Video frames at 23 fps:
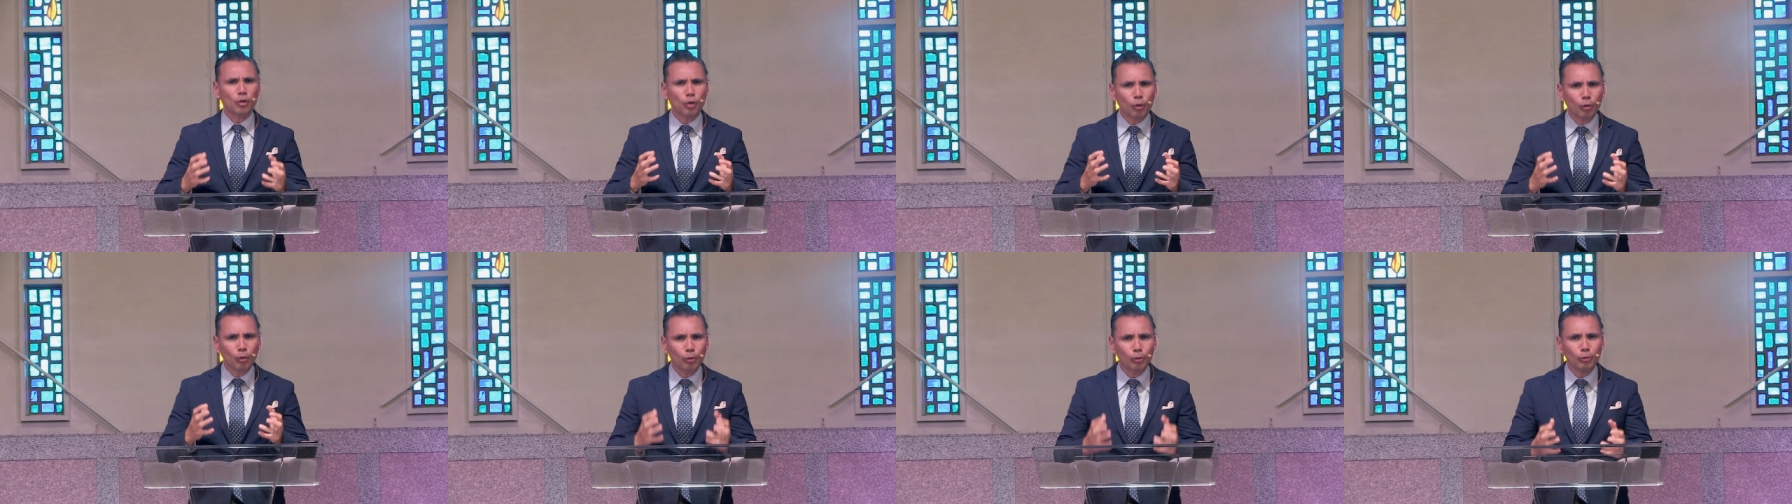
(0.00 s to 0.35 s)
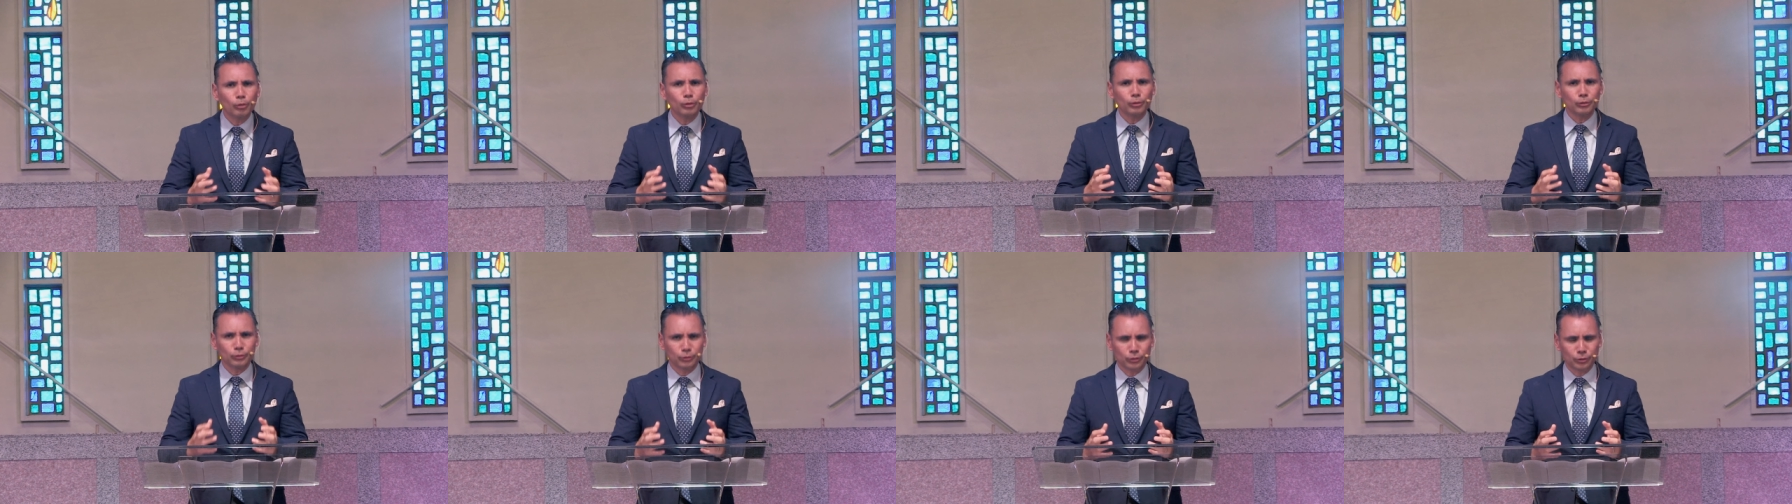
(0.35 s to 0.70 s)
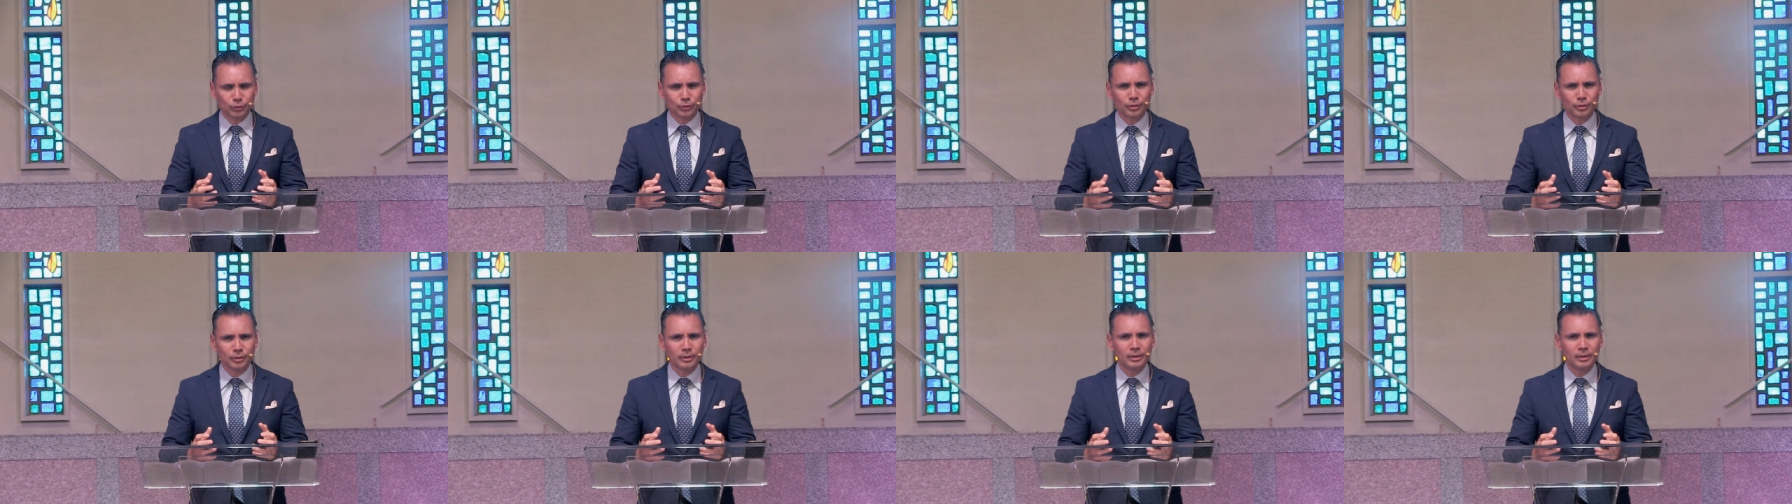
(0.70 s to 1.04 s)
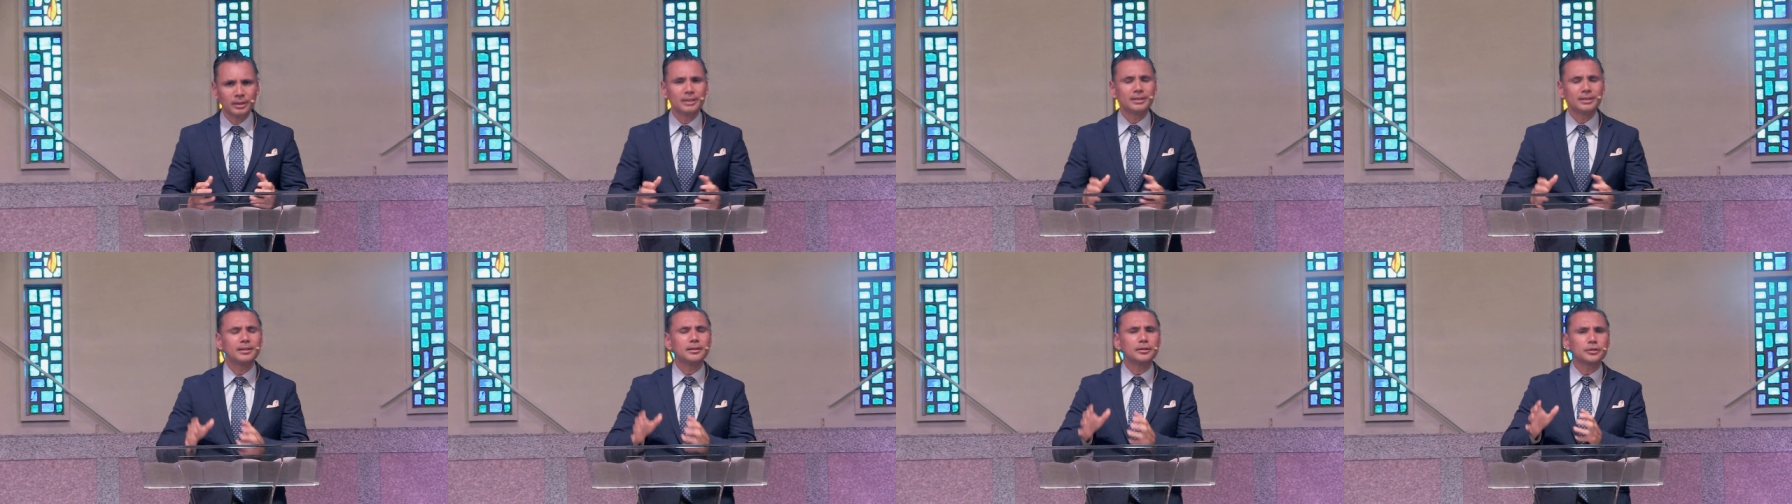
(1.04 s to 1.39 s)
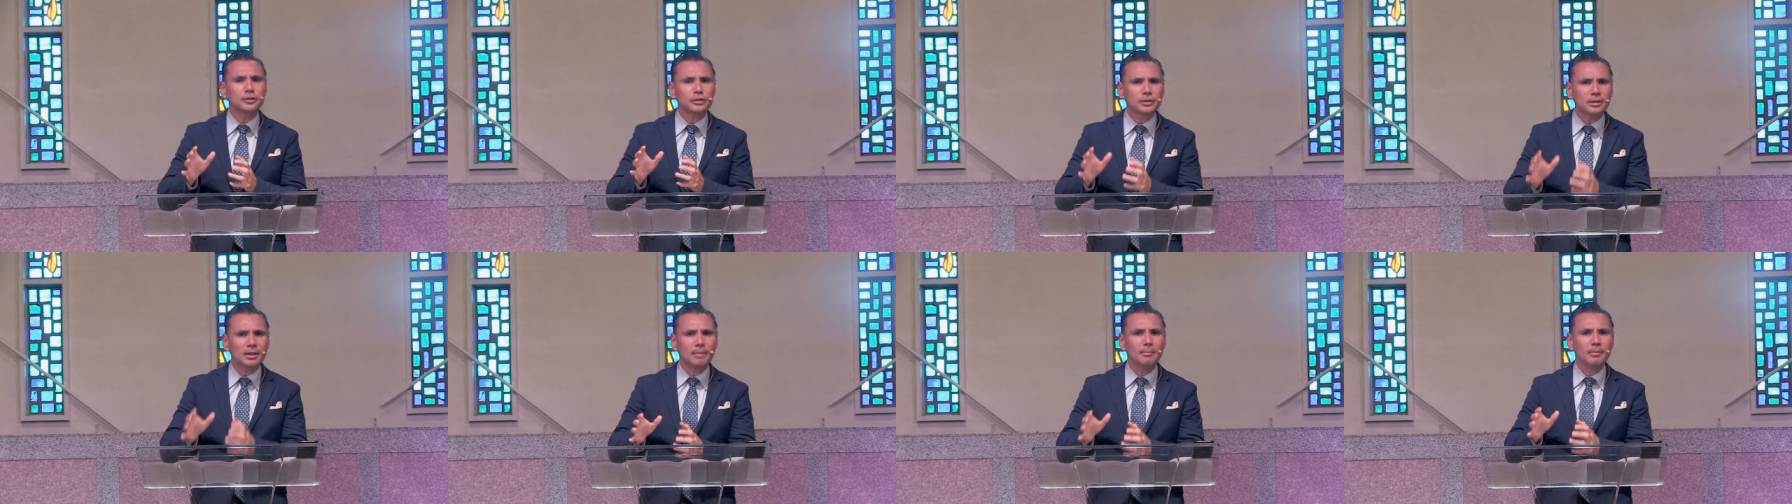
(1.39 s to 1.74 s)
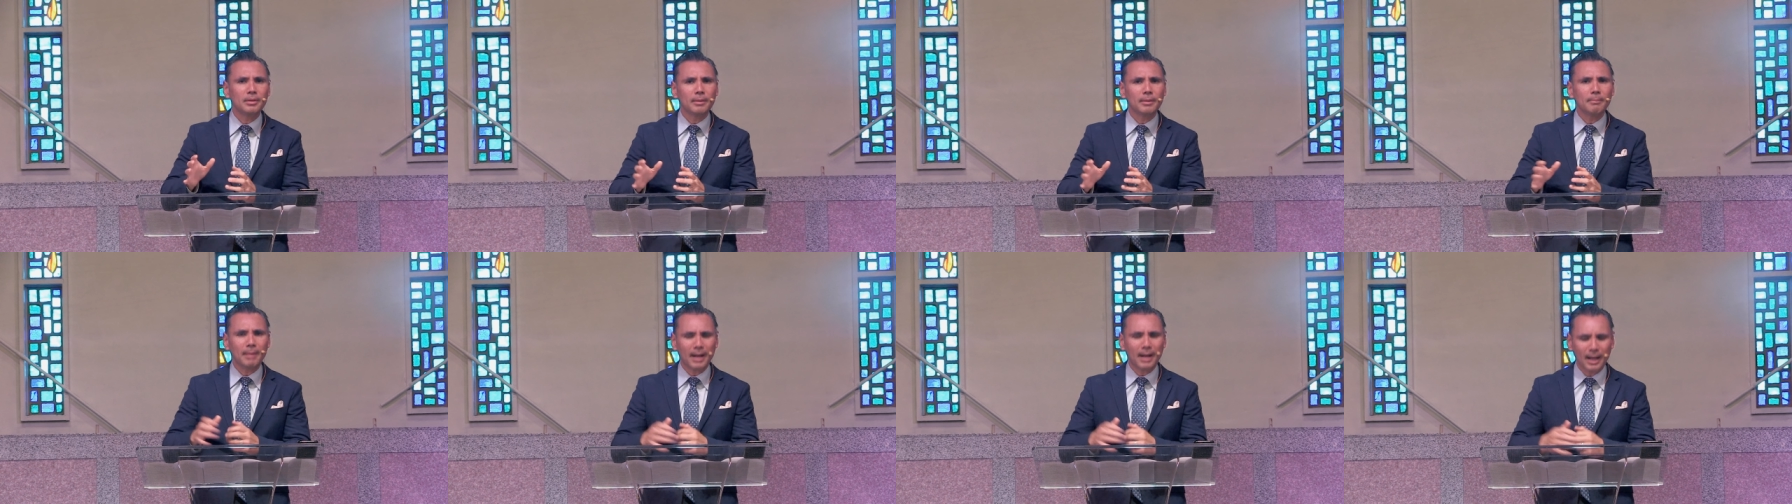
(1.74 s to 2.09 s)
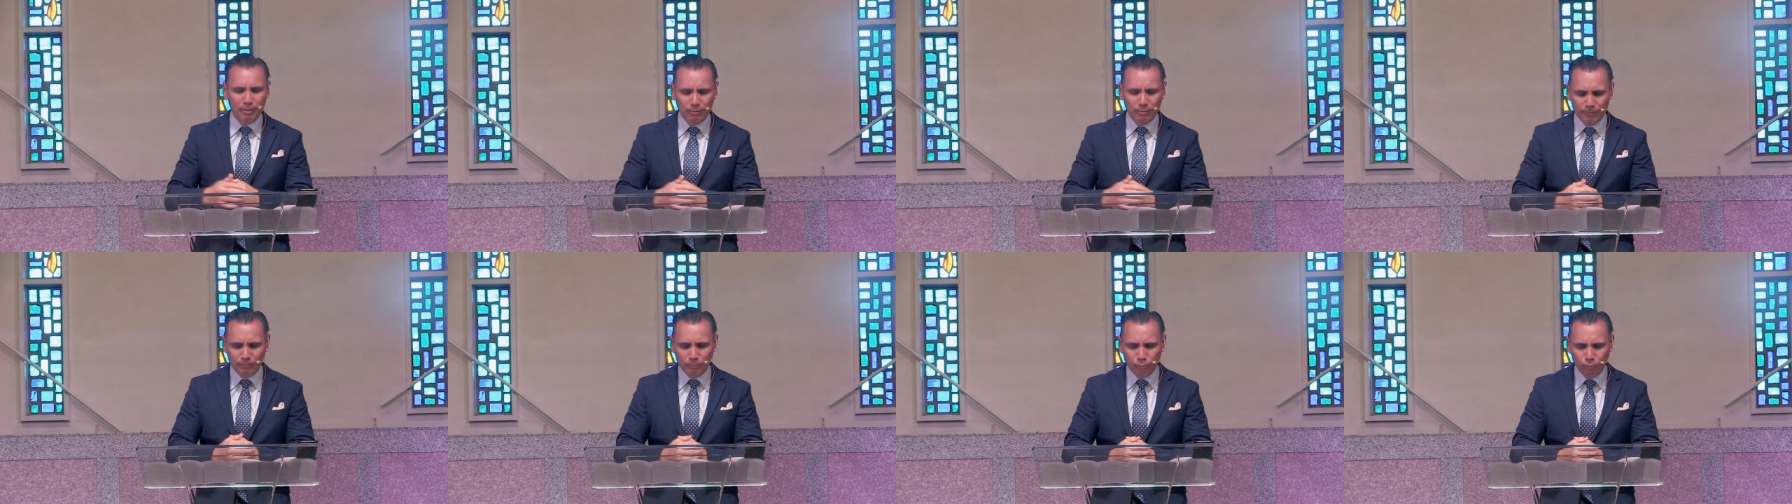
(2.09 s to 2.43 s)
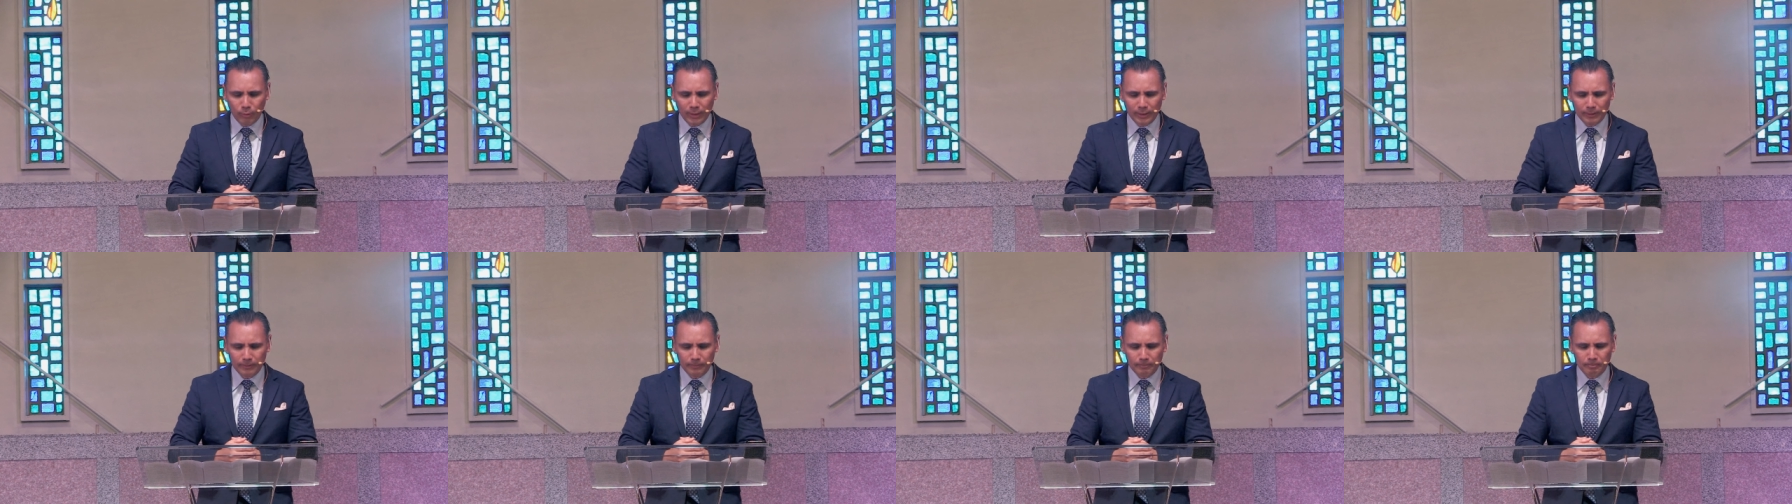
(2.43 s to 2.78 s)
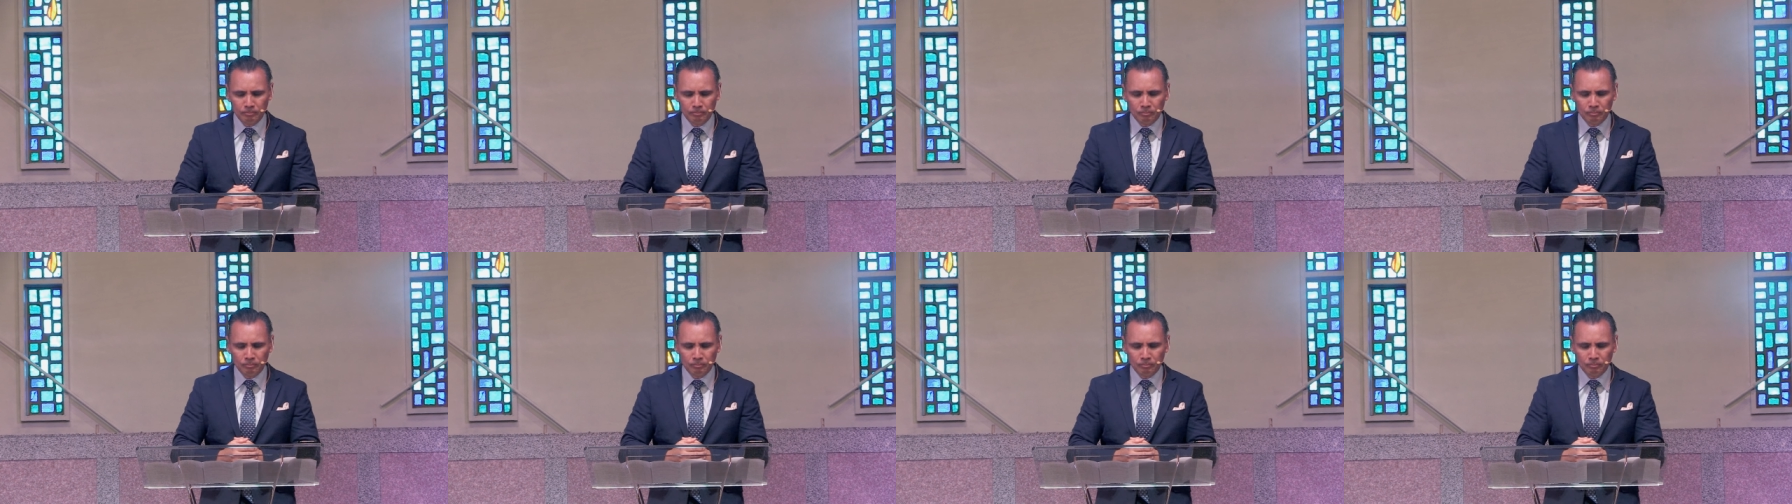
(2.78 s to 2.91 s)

urged to summon the power of prayer.